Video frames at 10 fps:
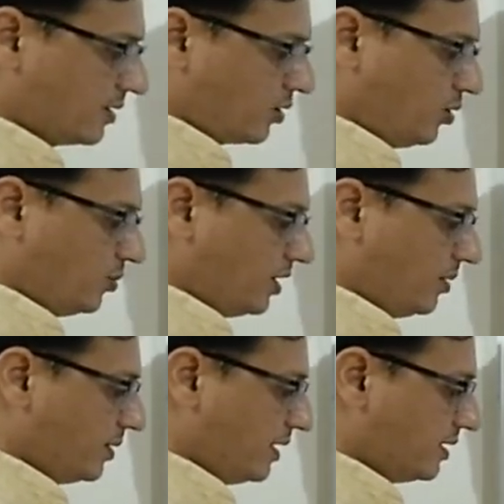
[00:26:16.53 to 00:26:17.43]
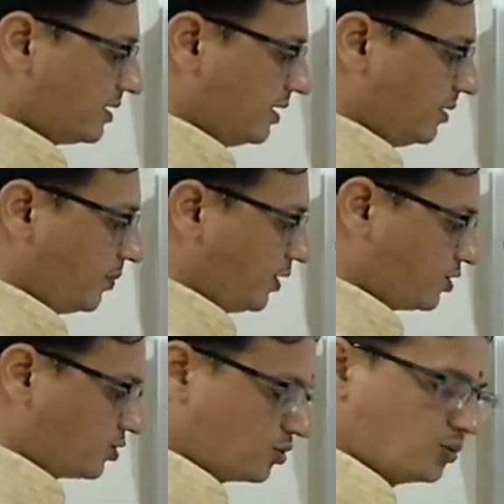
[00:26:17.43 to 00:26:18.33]
chromium is in
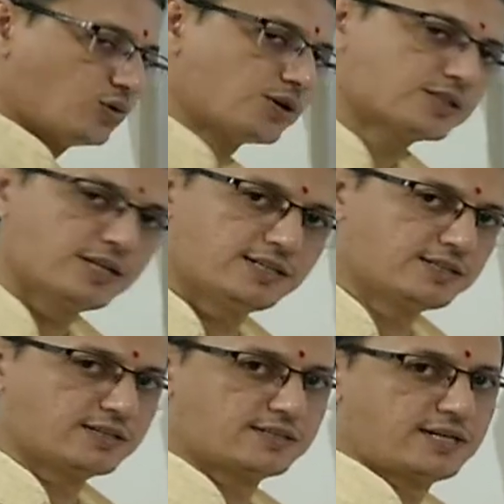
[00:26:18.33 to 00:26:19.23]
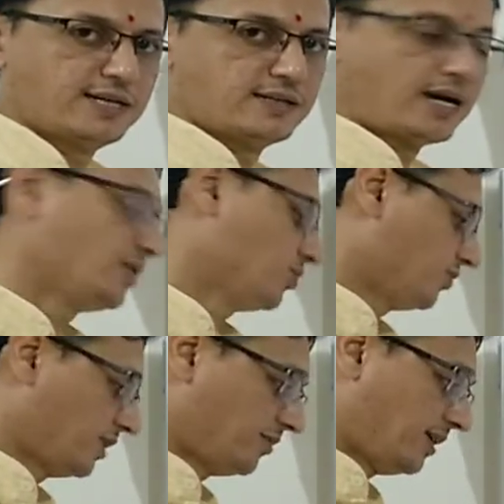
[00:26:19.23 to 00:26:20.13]
+2 oxidation state. I know
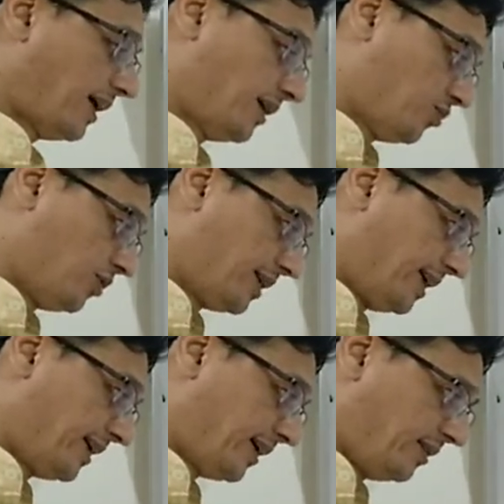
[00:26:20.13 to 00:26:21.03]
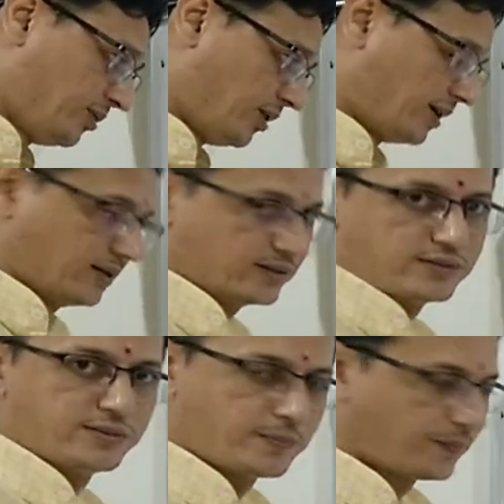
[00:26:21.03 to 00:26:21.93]
very well, I have already calculated.
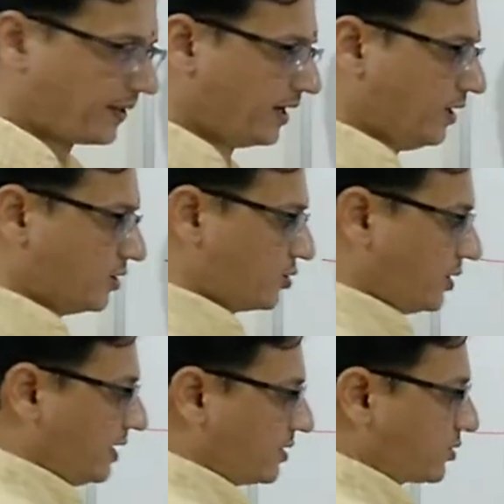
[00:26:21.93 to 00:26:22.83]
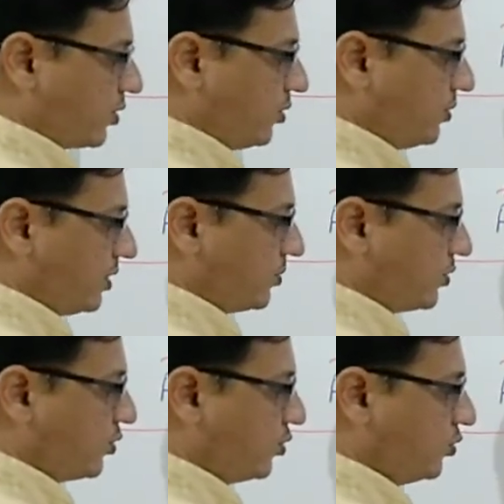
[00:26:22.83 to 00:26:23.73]
So it is
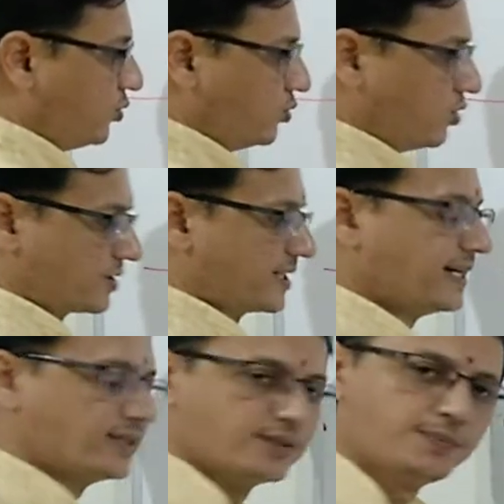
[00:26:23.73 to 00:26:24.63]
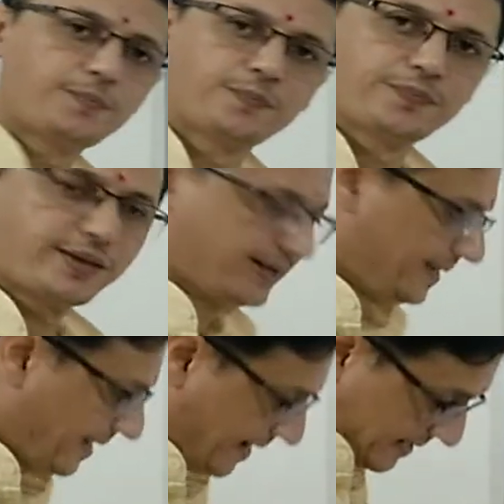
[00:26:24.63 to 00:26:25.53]
chromium 2 oxide.
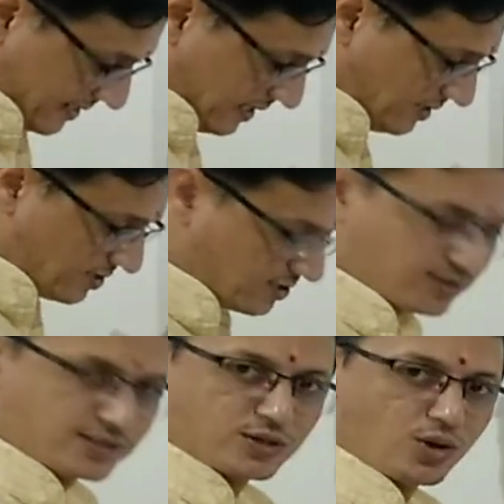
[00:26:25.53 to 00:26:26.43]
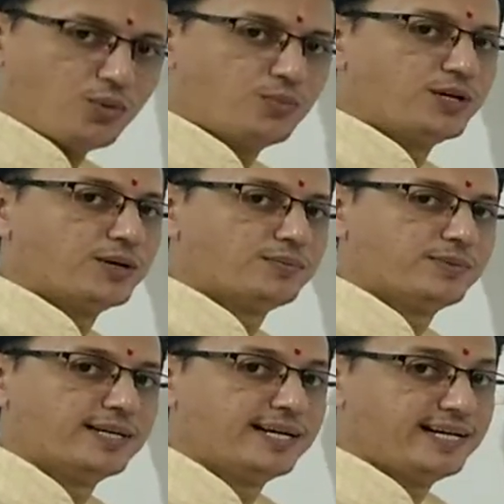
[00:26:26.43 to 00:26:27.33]
And this
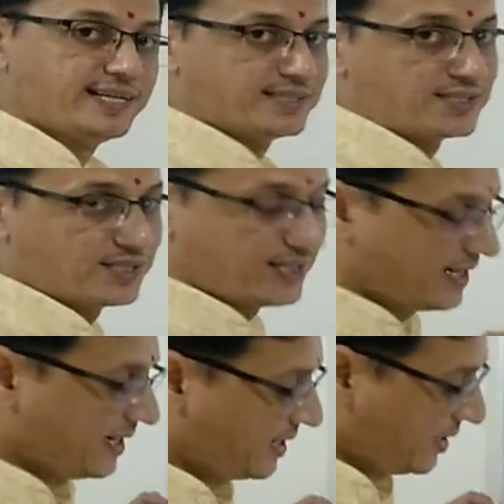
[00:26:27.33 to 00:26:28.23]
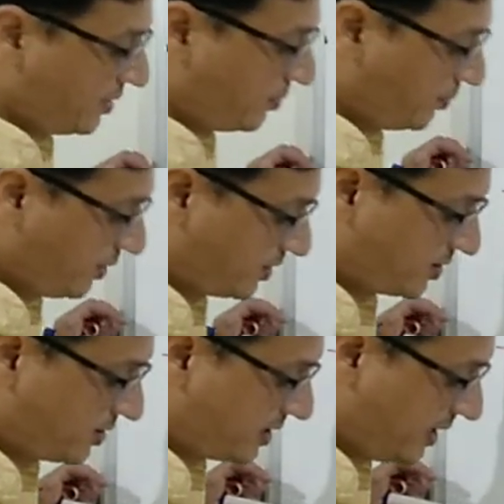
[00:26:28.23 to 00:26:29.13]
chromium is in
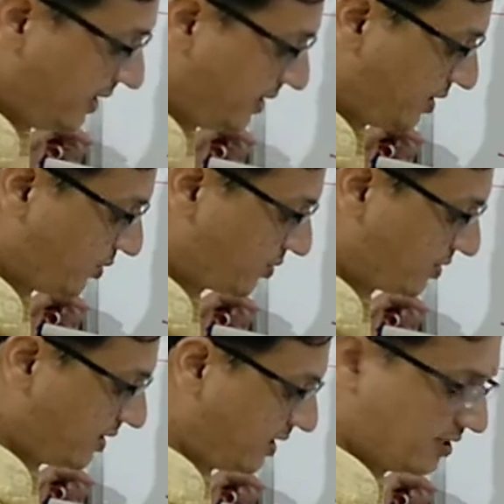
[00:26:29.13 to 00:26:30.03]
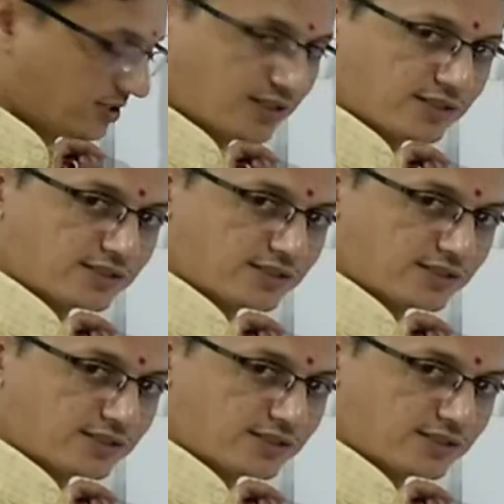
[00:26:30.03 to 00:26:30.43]
+3 oxidation.